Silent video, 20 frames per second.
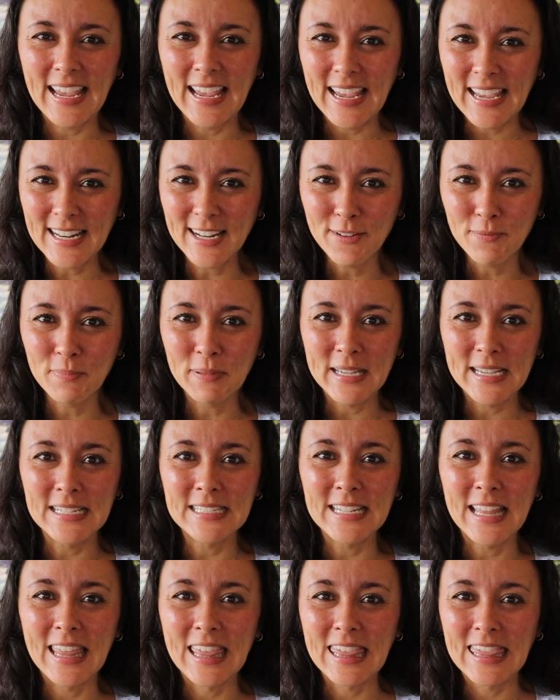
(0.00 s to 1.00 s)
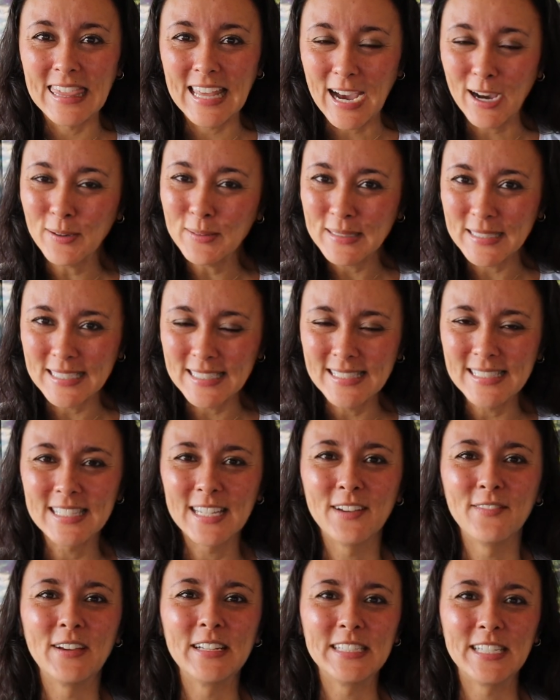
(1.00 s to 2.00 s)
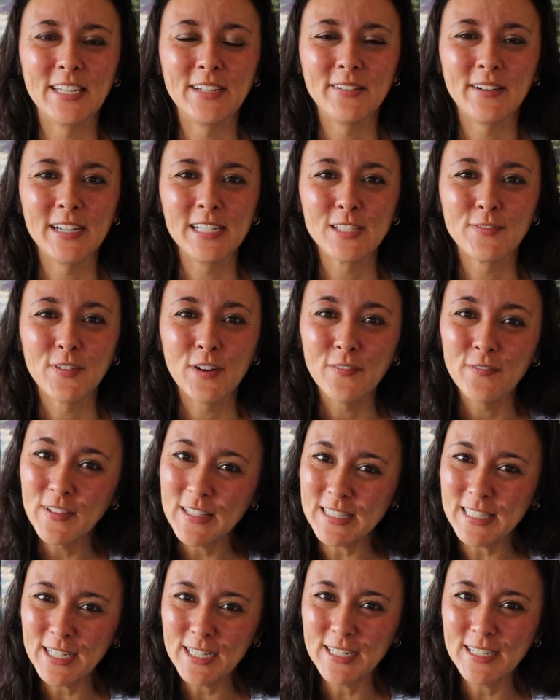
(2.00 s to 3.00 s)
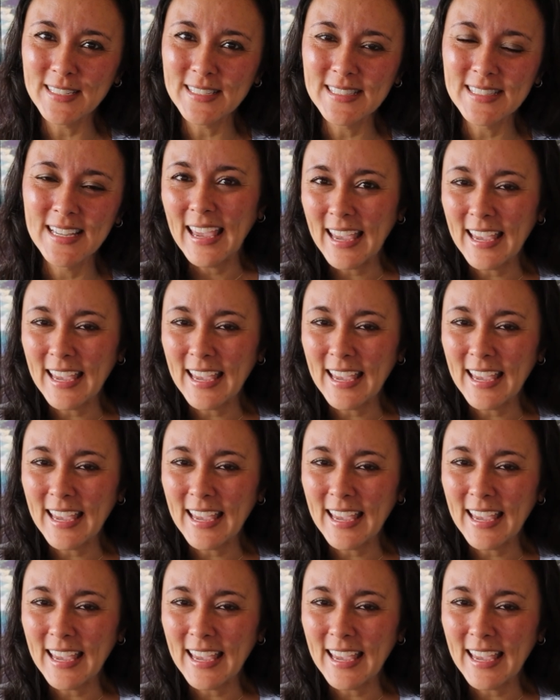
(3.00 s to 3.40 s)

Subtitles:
and I've planned thousands of itineraries for visitors